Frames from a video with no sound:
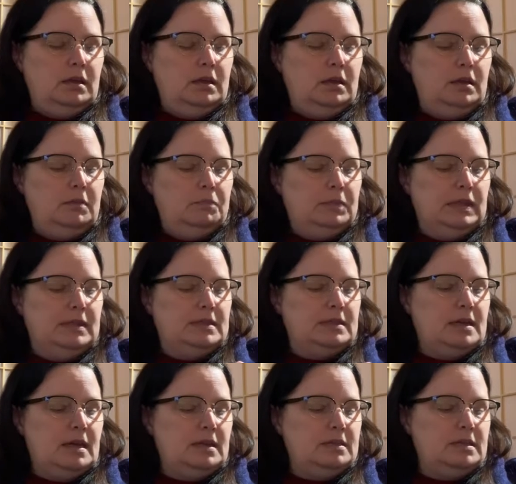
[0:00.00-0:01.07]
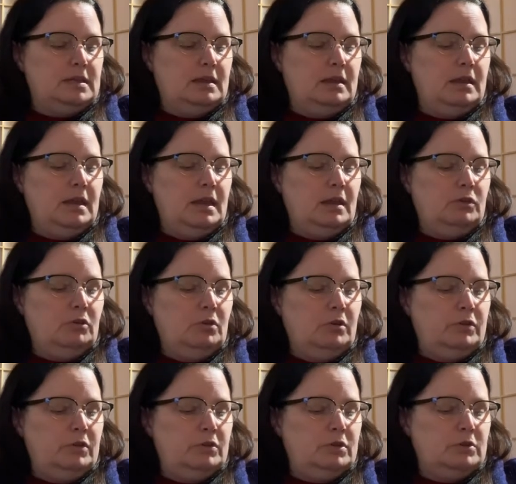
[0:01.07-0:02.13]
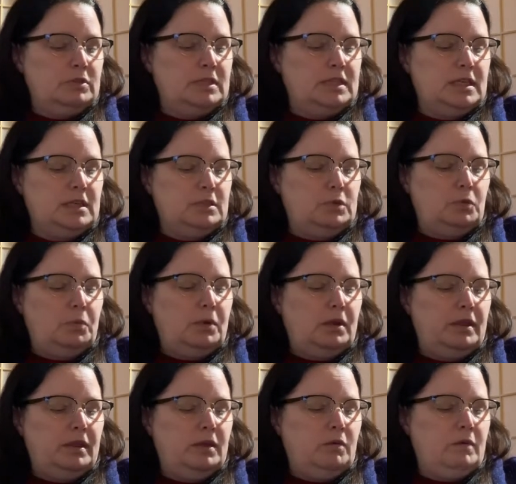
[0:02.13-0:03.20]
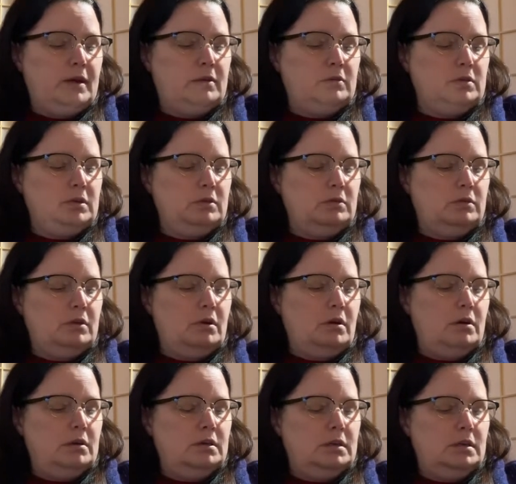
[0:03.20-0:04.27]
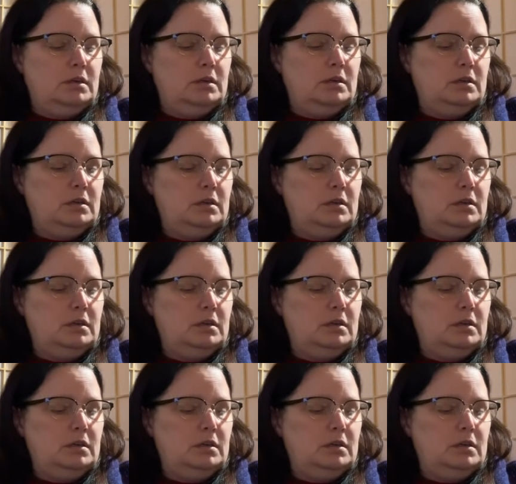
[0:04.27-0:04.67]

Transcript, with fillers: Keep these guys together, although those seeds will probably go out to the garden.